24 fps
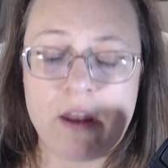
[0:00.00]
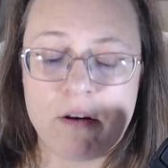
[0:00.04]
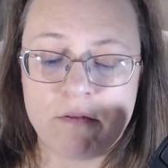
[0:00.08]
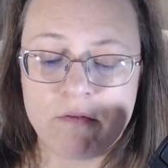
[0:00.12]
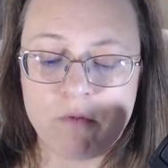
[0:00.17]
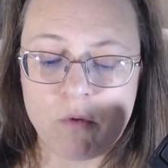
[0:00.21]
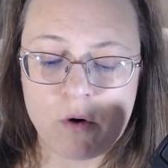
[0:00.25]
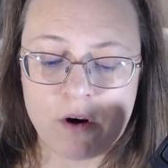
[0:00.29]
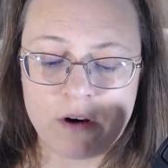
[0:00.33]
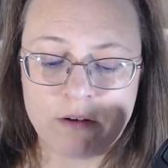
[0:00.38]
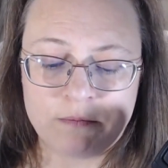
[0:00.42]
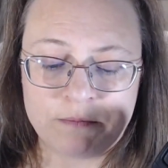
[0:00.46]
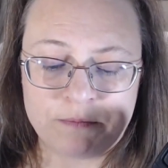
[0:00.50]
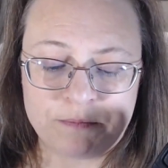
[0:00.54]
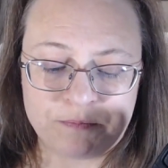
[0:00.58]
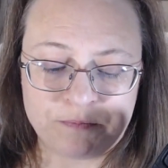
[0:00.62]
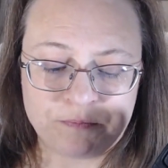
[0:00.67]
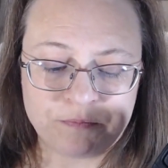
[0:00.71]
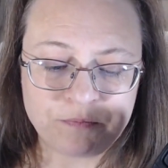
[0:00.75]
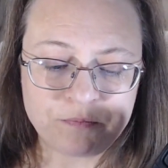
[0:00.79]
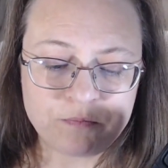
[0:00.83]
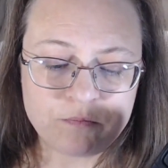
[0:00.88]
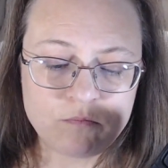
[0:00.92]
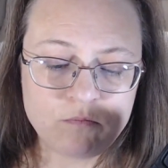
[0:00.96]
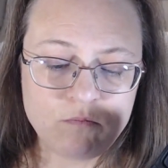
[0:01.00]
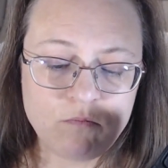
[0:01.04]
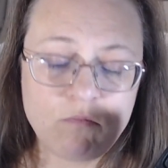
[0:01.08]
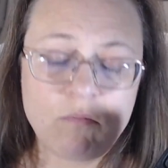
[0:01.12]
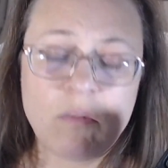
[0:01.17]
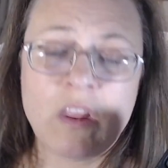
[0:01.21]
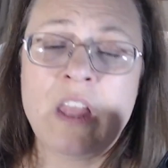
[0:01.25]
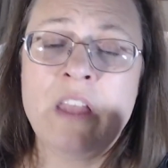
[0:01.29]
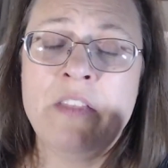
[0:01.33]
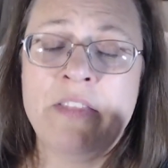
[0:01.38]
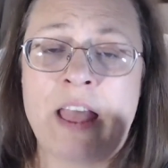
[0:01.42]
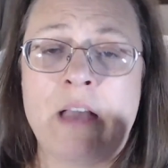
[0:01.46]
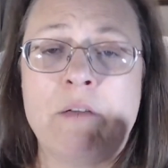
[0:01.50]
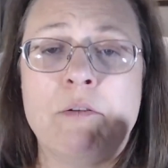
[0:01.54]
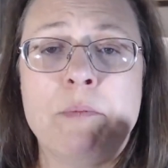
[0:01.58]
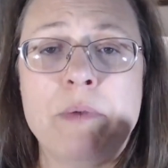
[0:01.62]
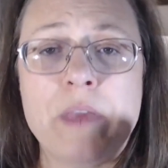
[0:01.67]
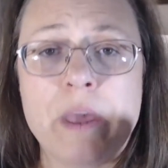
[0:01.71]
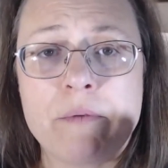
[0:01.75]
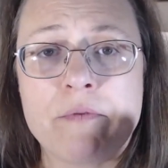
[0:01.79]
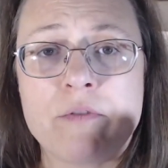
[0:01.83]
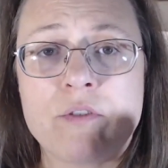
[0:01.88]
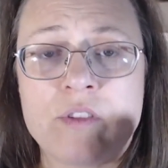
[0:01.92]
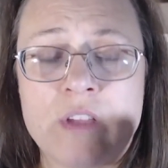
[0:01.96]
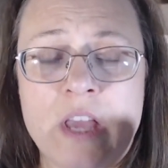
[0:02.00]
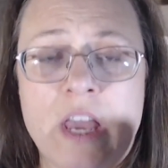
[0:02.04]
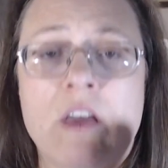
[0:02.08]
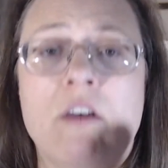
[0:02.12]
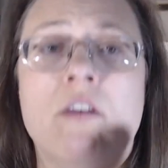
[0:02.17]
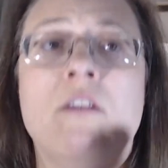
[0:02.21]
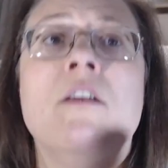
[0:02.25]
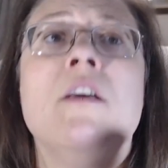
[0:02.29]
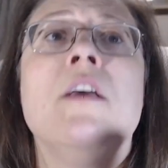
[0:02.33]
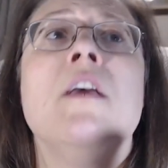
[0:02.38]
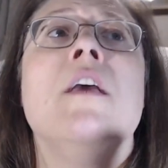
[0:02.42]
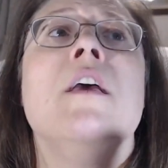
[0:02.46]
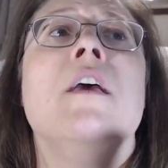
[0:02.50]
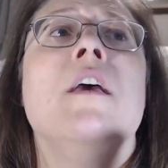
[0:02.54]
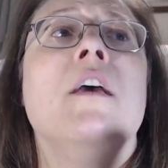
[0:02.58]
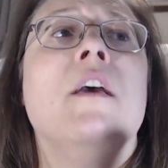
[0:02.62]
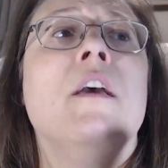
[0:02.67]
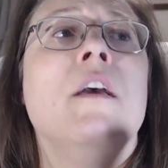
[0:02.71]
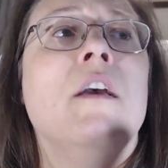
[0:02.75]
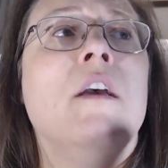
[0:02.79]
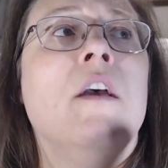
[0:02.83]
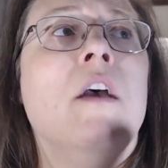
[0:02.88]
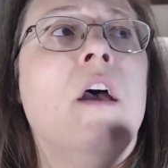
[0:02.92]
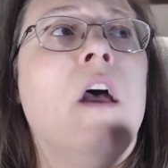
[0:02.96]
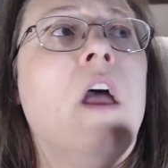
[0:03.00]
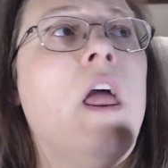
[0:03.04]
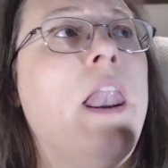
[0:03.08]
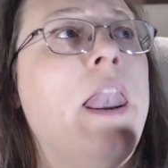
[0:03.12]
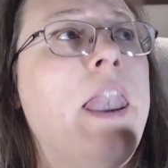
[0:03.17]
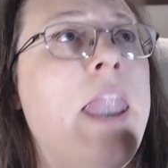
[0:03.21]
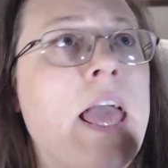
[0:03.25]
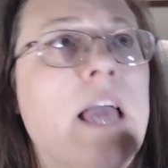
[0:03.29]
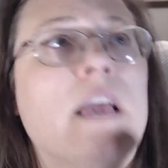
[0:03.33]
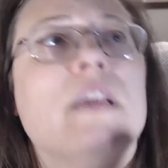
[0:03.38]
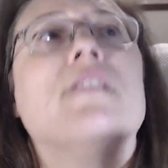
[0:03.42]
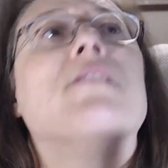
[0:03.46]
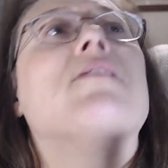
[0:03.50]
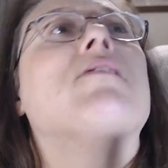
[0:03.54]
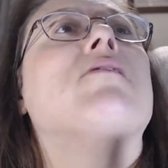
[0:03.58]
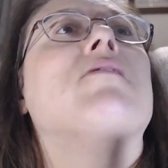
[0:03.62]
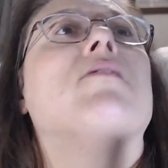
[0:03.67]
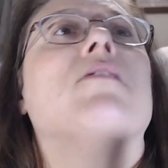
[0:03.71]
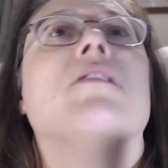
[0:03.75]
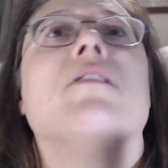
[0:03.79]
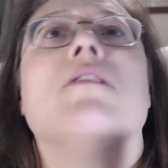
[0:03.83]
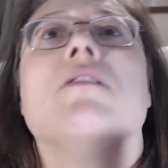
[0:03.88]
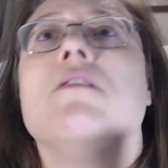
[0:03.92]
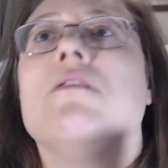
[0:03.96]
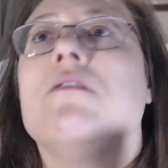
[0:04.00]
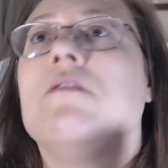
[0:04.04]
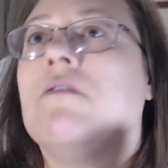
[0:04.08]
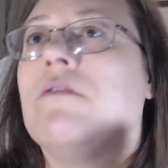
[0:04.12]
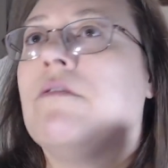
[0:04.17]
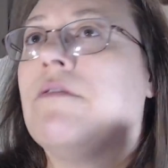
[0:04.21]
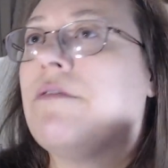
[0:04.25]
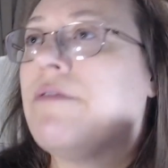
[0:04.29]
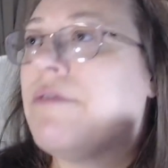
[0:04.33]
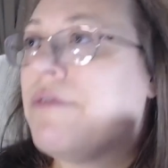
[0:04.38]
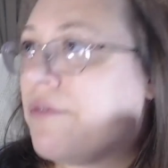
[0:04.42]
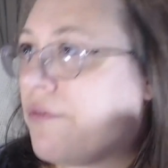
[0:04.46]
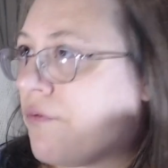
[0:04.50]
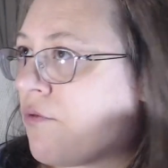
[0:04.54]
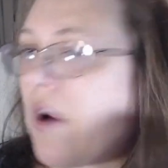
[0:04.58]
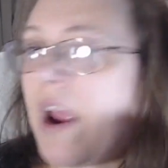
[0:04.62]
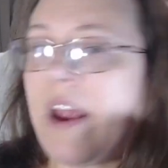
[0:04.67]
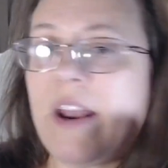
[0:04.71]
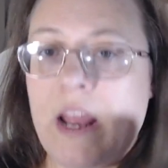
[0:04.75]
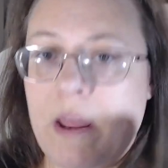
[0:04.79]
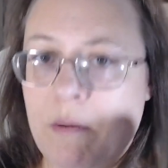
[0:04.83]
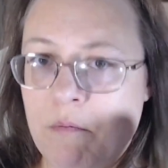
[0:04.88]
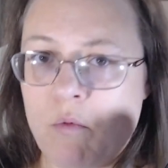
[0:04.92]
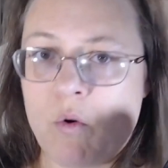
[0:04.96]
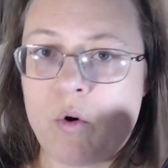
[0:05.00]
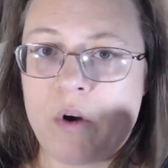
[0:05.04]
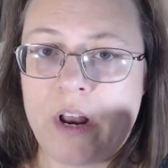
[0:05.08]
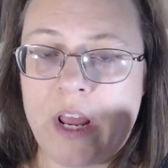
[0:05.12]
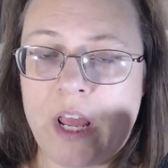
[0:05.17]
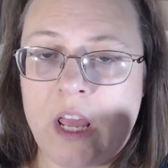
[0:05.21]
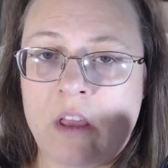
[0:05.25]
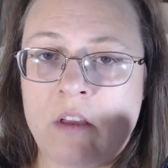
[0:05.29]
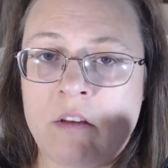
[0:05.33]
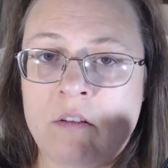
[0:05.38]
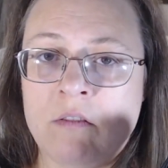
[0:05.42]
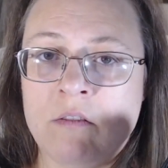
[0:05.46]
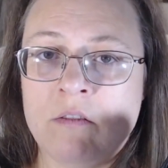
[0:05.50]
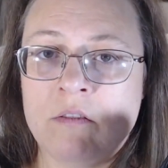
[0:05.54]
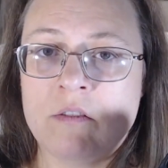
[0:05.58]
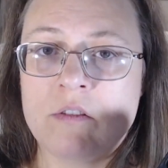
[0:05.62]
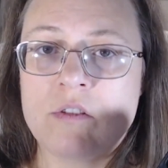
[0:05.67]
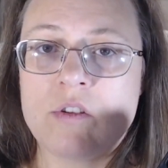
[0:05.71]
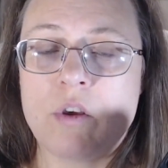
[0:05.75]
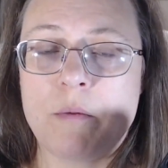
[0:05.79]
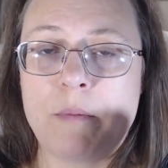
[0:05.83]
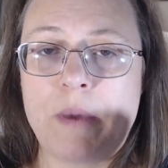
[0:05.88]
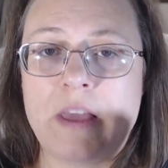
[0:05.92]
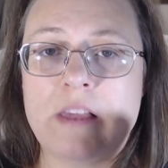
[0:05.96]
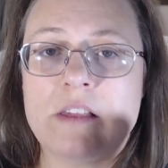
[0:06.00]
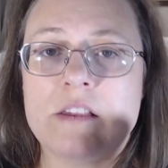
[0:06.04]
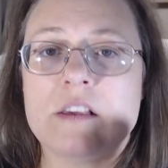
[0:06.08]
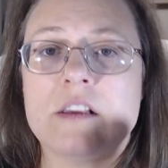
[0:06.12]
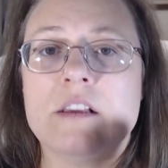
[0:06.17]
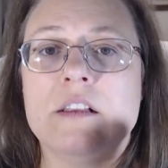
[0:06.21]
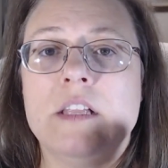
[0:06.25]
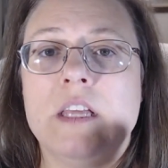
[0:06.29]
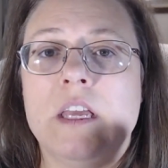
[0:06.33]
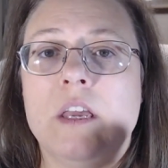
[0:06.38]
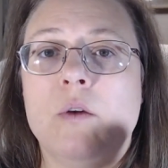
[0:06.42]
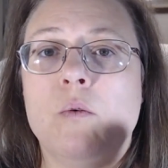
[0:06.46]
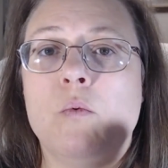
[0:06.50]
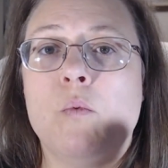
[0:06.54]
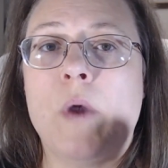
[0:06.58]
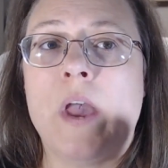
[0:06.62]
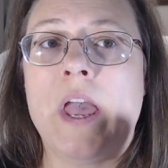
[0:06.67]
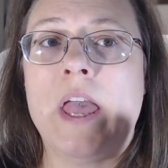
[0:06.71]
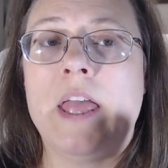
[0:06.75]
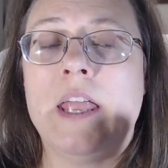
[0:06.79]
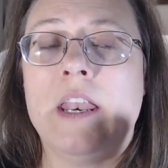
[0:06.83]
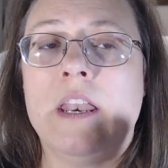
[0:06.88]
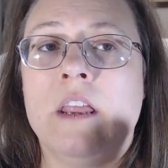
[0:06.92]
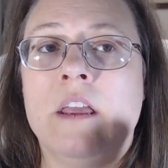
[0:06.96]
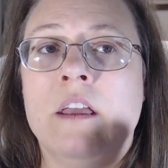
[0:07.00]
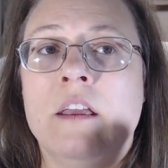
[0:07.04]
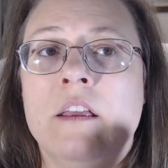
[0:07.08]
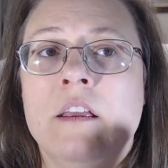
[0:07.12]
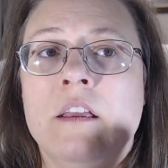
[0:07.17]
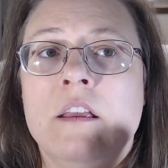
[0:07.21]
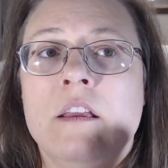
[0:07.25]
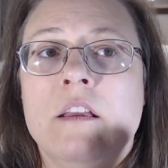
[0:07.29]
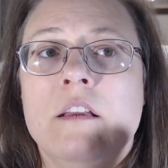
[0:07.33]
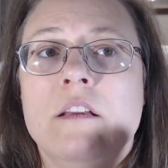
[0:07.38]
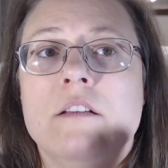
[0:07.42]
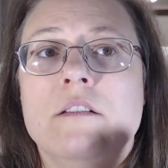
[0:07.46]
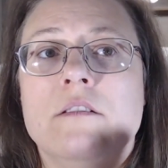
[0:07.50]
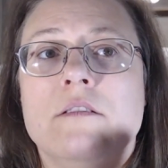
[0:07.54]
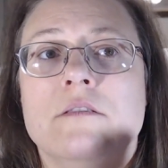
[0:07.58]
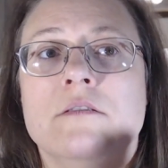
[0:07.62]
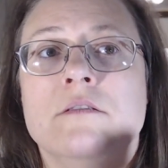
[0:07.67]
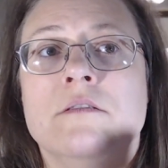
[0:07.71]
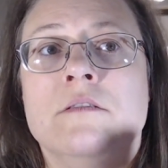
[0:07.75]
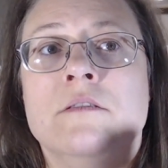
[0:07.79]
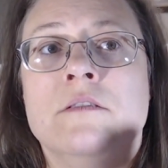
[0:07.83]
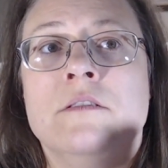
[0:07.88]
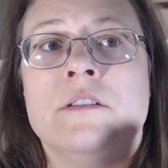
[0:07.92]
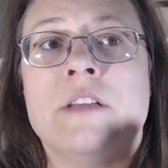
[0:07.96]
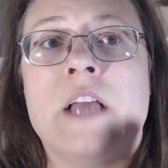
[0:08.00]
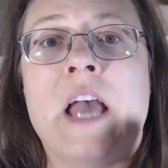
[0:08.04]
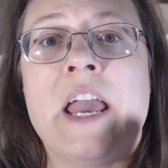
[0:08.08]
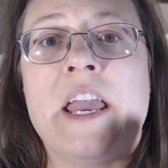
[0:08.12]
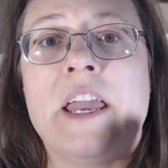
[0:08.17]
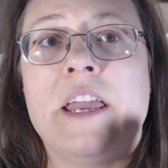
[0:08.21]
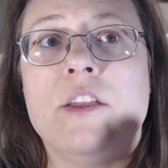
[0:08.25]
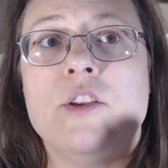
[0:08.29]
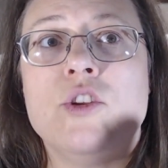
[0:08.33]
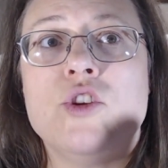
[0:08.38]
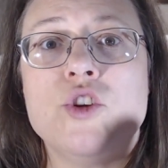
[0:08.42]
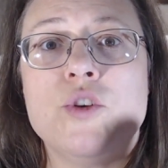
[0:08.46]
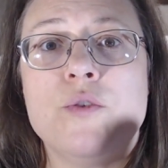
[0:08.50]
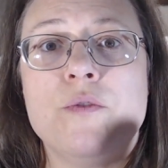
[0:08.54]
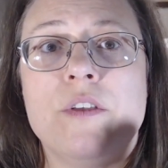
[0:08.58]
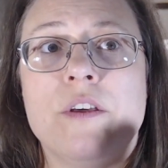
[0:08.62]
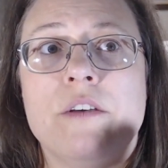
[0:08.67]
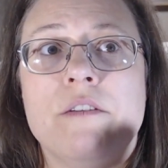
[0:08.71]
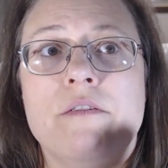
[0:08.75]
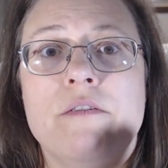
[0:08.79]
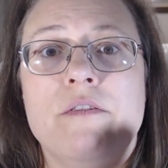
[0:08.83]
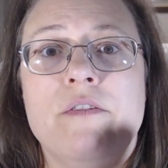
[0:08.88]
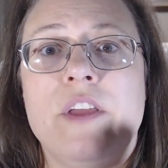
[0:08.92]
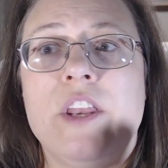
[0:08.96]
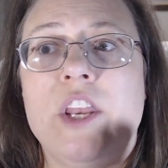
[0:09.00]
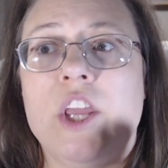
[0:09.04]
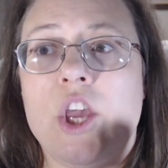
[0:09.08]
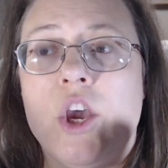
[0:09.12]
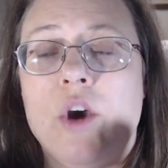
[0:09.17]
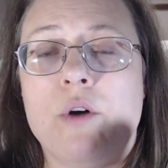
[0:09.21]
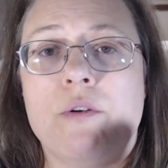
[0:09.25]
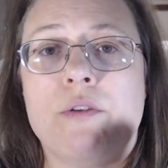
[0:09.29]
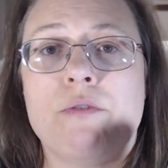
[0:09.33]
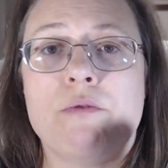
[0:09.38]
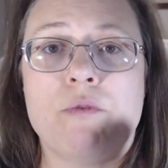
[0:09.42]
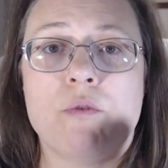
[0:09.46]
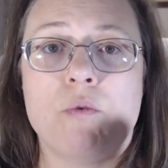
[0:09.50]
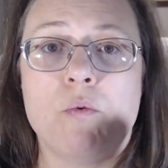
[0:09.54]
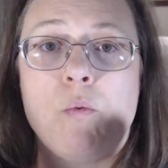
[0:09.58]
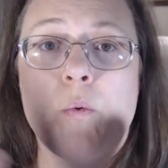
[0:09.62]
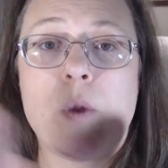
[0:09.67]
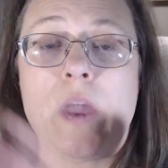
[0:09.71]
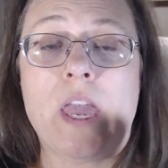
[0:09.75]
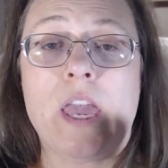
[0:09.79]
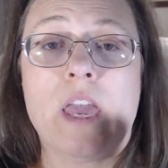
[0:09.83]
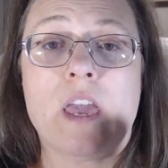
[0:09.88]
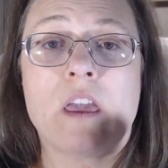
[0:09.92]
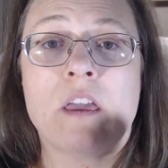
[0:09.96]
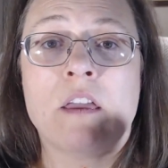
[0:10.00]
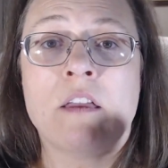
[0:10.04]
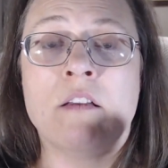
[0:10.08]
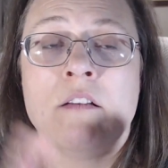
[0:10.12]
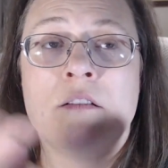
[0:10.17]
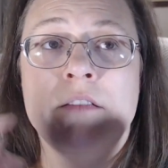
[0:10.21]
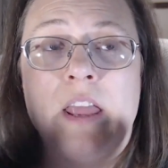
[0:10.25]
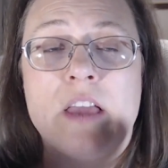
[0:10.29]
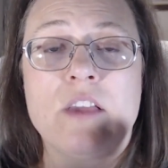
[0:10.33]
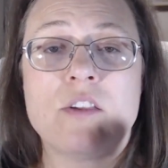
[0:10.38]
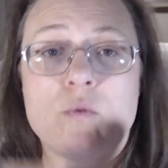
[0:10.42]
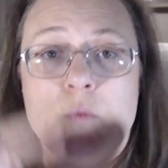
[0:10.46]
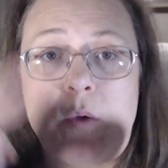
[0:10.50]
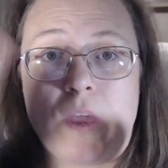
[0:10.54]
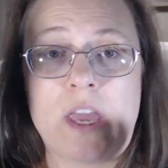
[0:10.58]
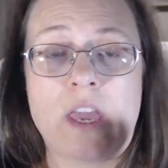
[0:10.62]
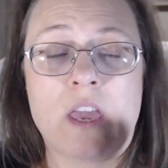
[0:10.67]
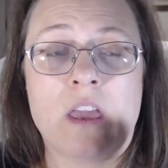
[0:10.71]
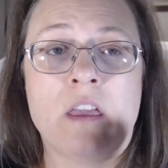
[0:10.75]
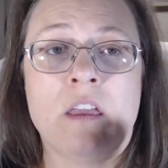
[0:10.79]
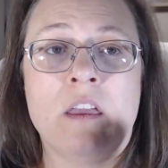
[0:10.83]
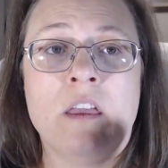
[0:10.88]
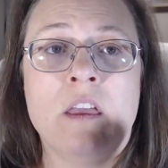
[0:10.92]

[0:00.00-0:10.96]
for it. And that will be up for sale next Friday morning. So basically when I do the video through the week, next week,